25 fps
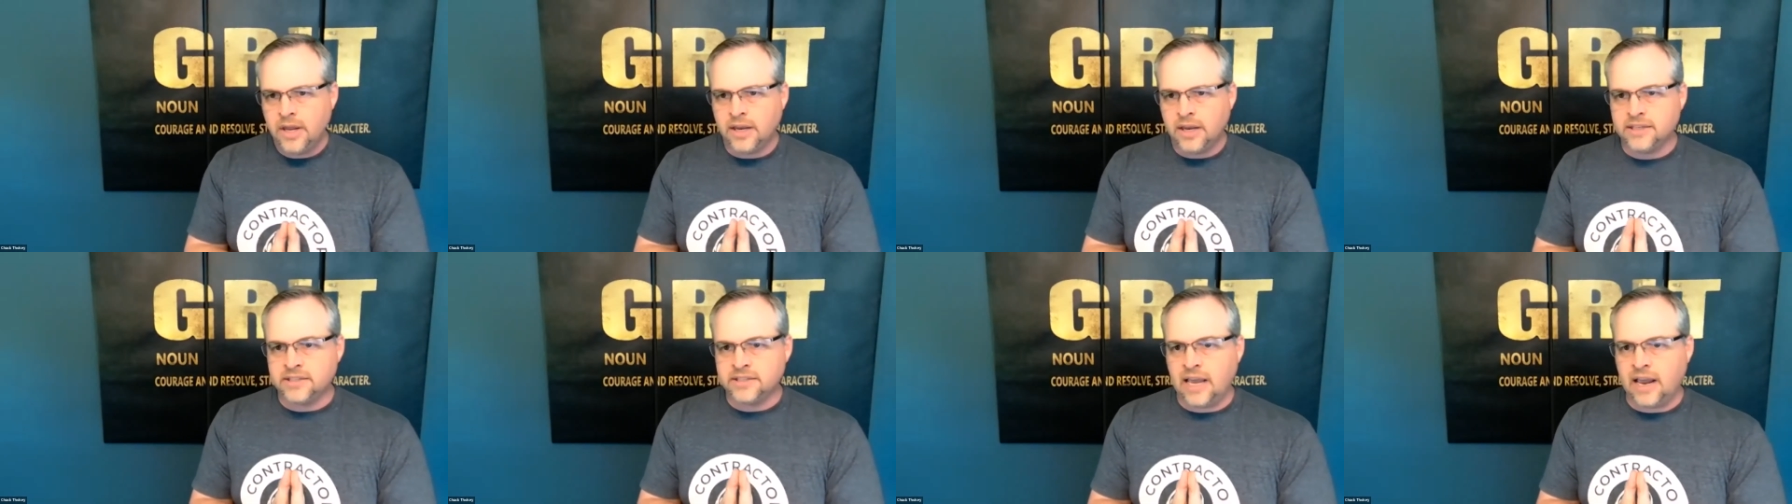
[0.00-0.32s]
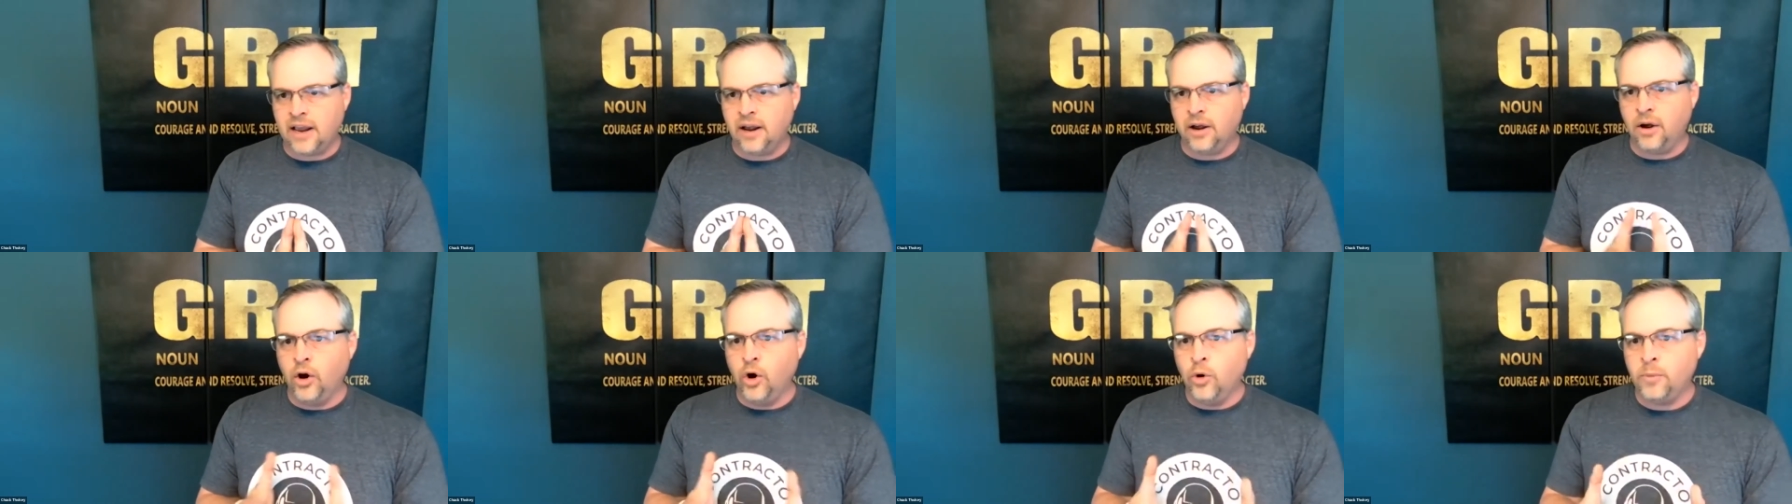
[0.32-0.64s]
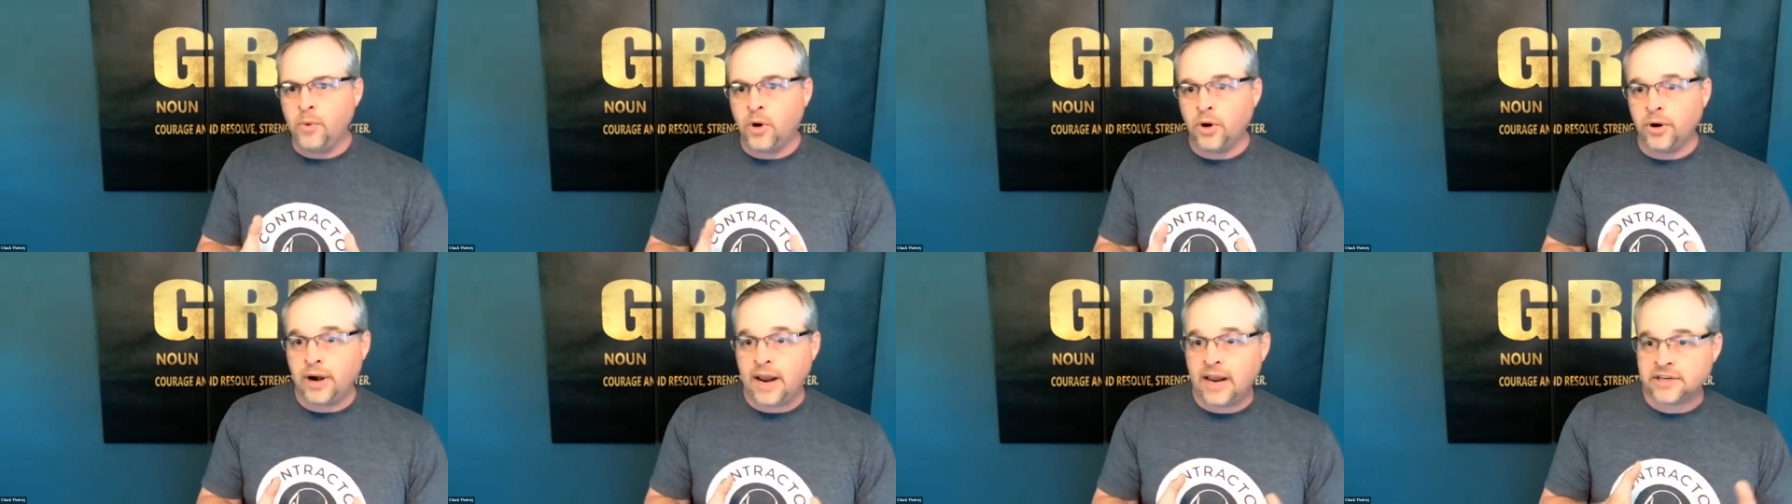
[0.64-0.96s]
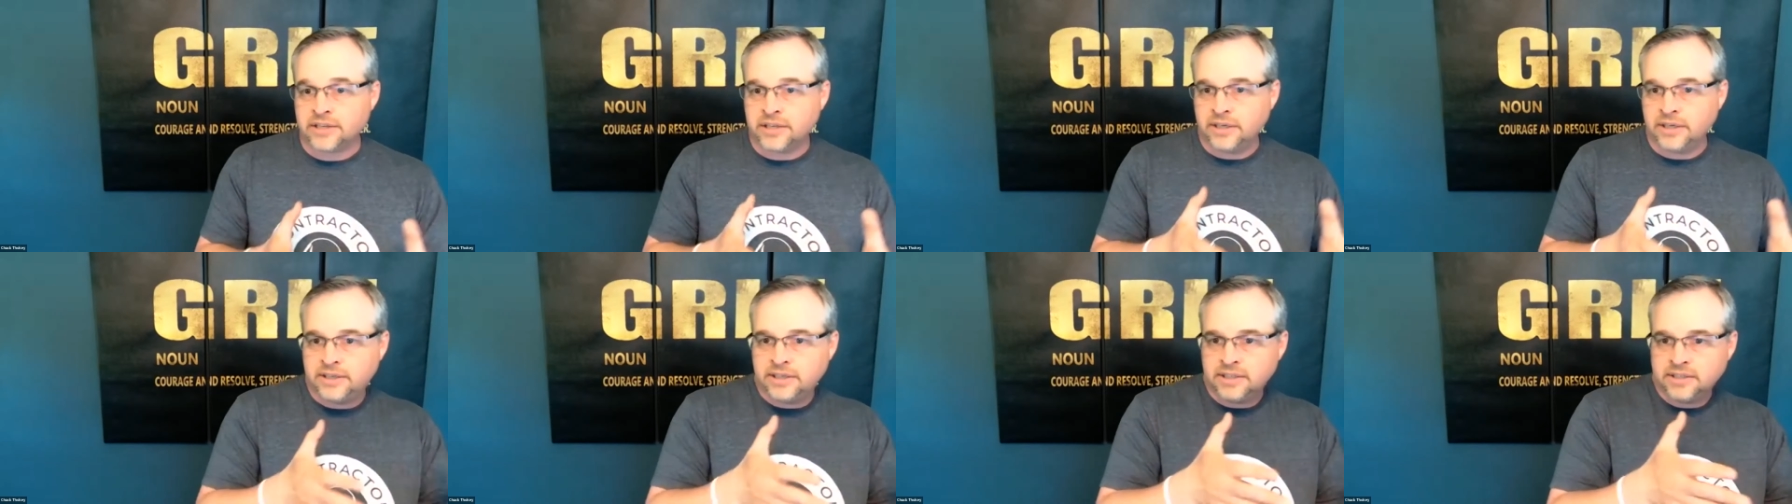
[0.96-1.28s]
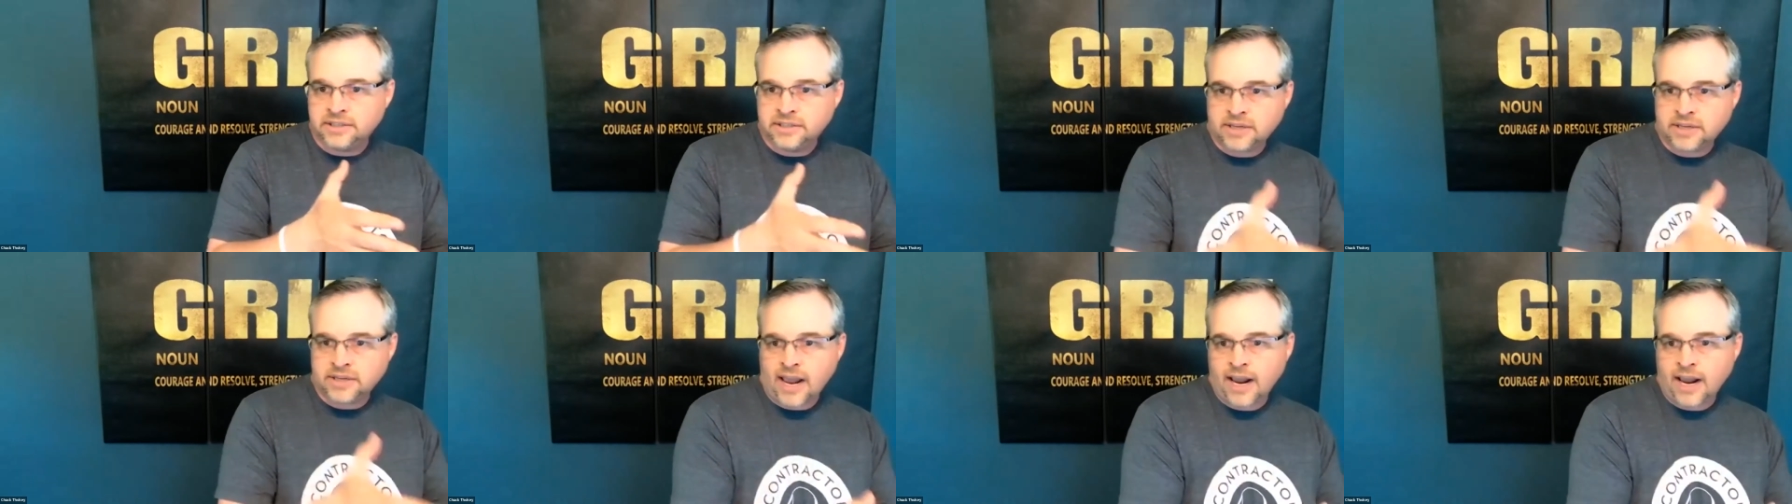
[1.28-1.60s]
because that homeowner actually
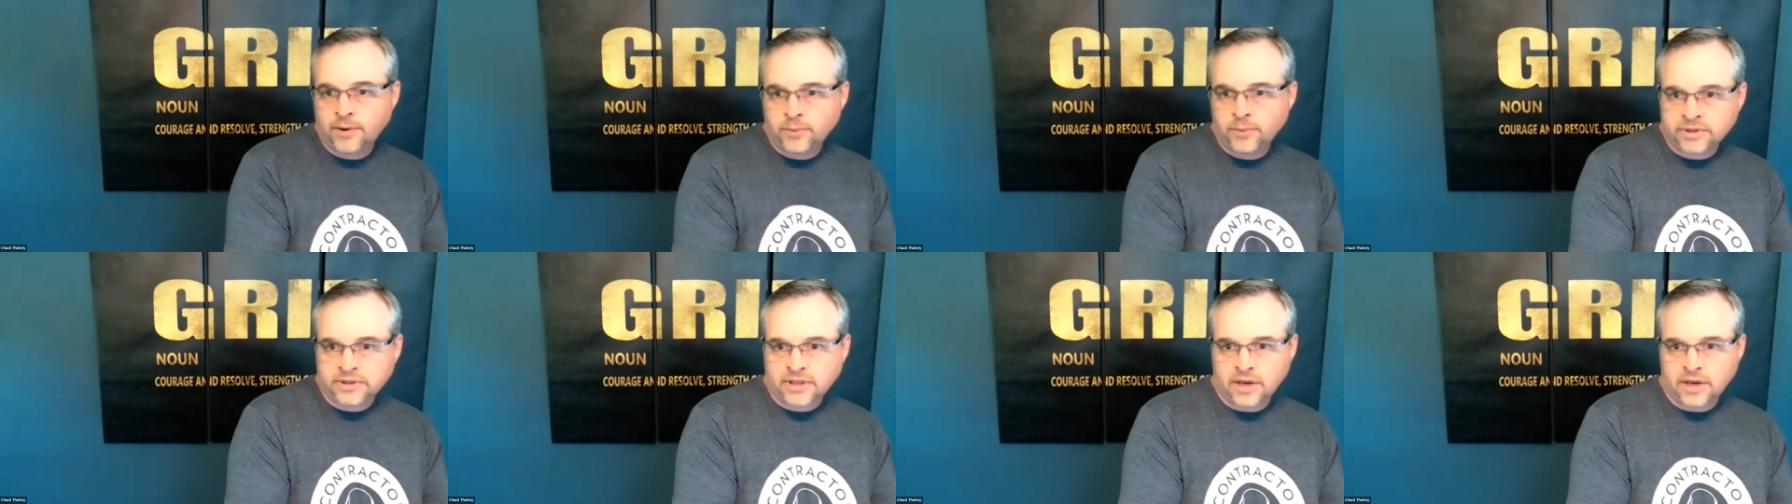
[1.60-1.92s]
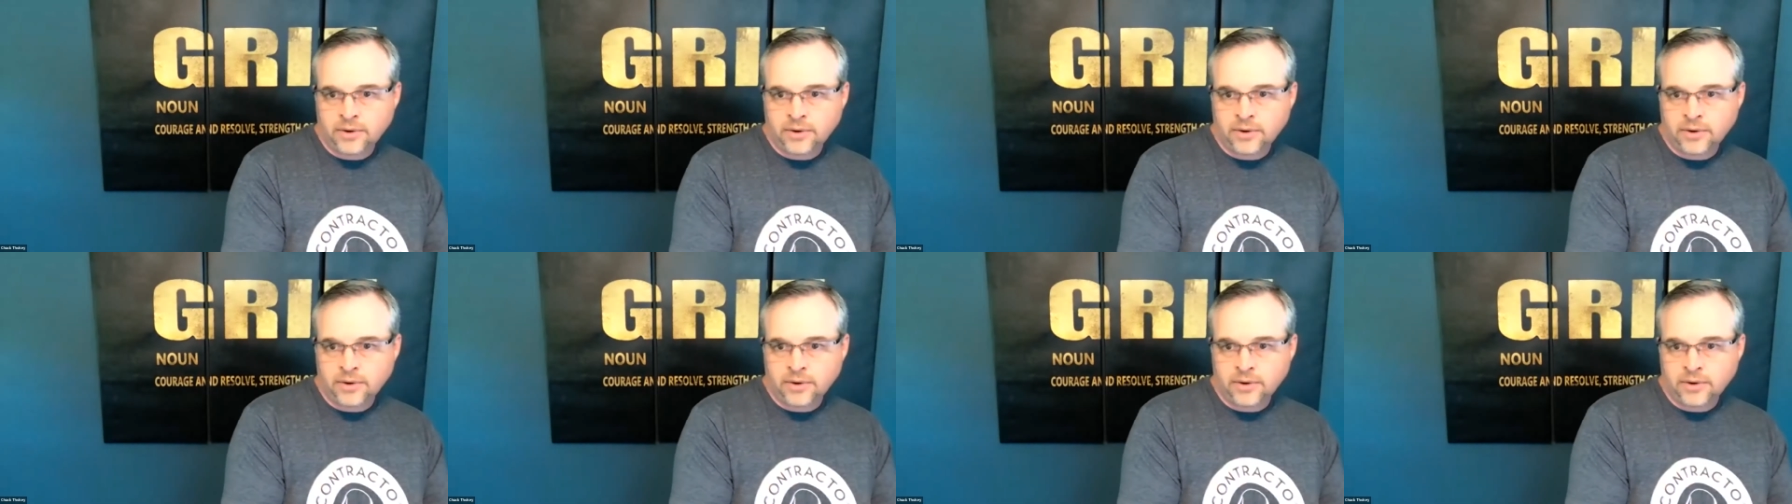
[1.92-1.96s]
designed what